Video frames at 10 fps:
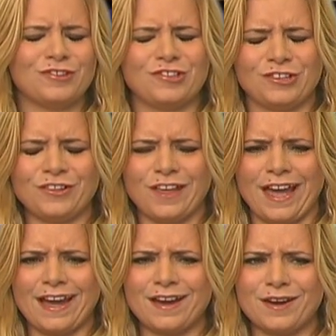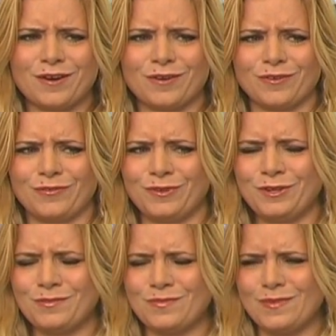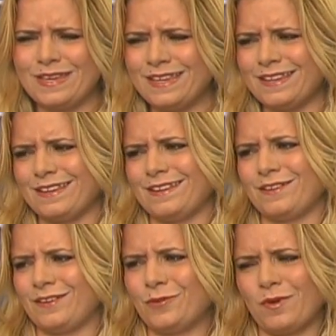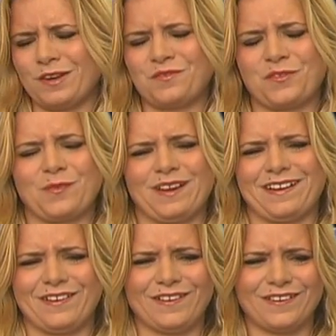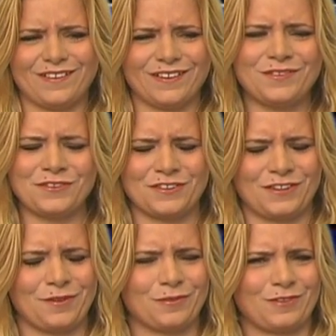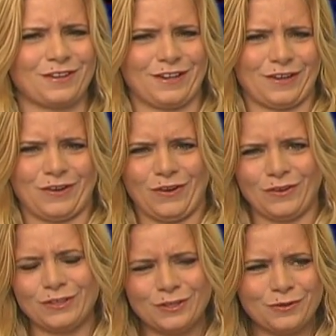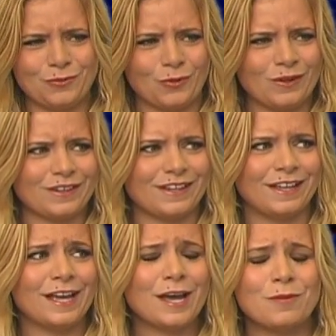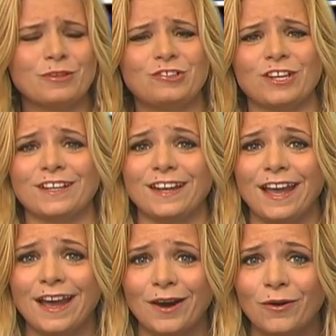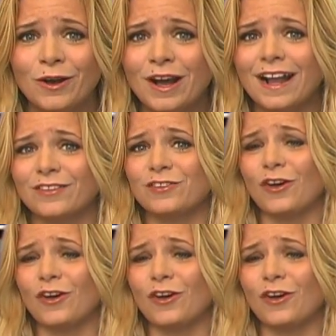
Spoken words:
chill out. What do you mean? You waited for my call. I never said I was going to call you. What? But check it out. I got this